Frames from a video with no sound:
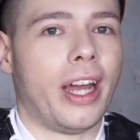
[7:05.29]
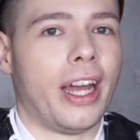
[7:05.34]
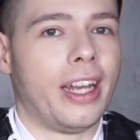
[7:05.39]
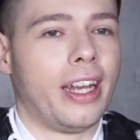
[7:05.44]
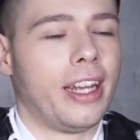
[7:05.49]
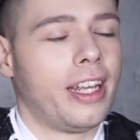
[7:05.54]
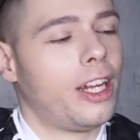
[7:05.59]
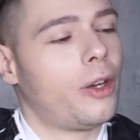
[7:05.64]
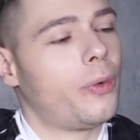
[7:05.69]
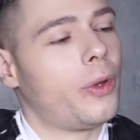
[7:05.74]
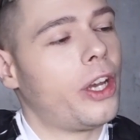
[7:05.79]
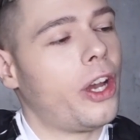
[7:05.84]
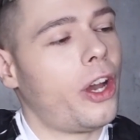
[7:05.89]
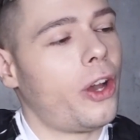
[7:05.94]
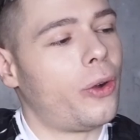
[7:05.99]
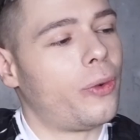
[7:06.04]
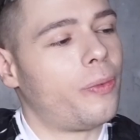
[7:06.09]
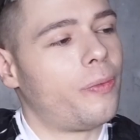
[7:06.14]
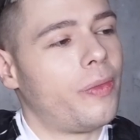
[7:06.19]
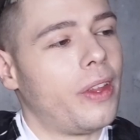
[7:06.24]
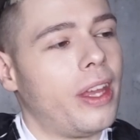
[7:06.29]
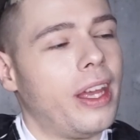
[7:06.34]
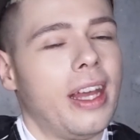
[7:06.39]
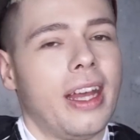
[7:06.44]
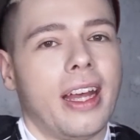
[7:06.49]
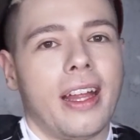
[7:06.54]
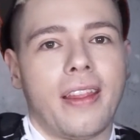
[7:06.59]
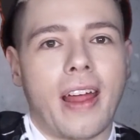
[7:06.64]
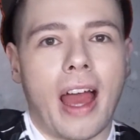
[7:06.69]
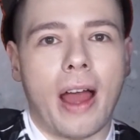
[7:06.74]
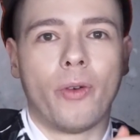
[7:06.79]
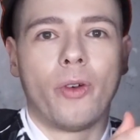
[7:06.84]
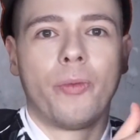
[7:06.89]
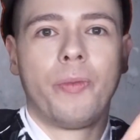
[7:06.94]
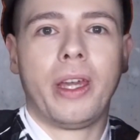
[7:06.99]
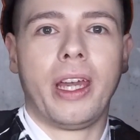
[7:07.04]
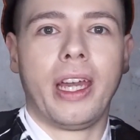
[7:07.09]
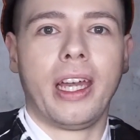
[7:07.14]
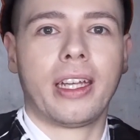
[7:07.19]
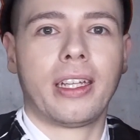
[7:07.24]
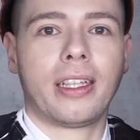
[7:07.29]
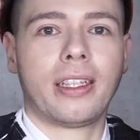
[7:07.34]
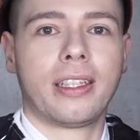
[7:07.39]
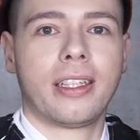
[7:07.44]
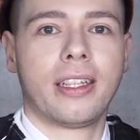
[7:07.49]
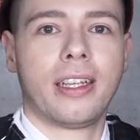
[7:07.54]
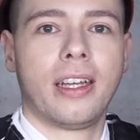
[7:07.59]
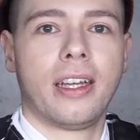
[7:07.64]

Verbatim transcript: and here we go. That would be it.